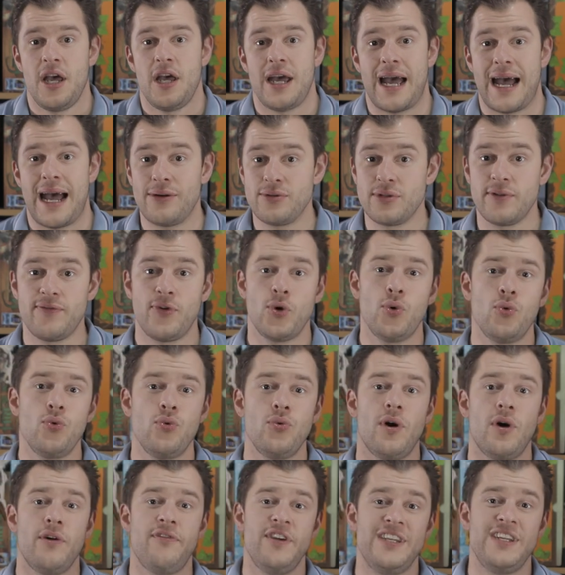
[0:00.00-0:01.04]
out of
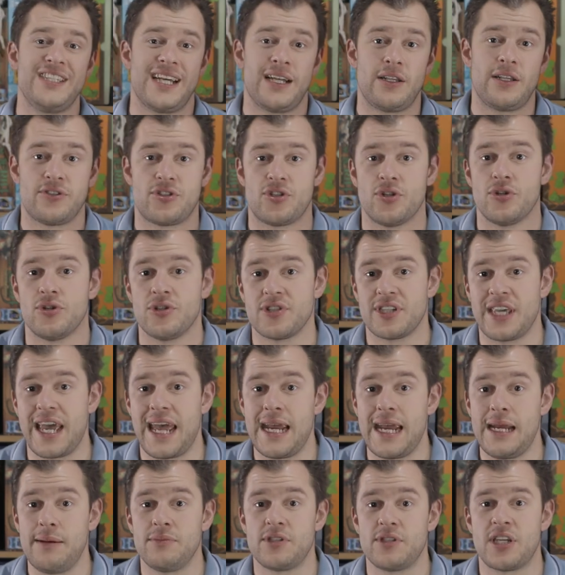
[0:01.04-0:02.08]
all of Vital Lacerda's
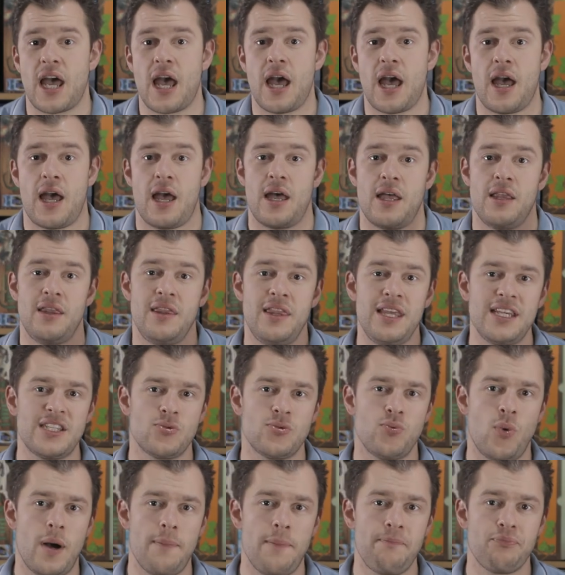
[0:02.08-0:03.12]
games,
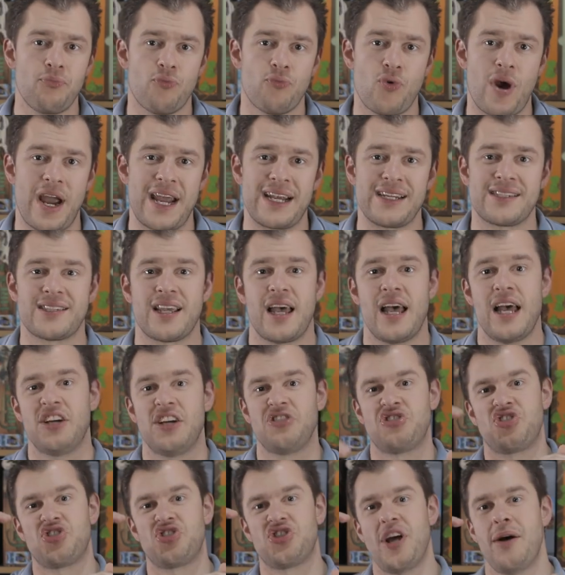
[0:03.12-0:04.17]
this one ranks
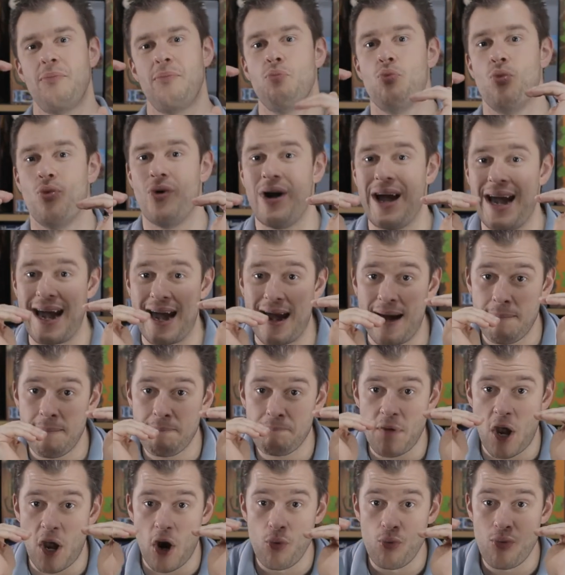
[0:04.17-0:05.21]
somewhere
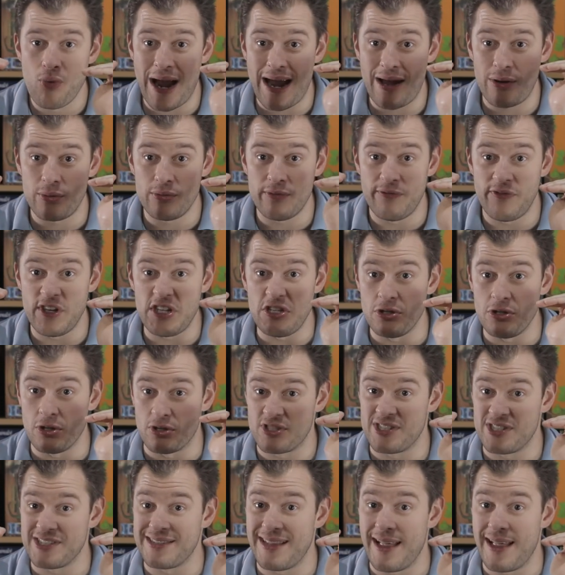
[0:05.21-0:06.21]
around Vinhos's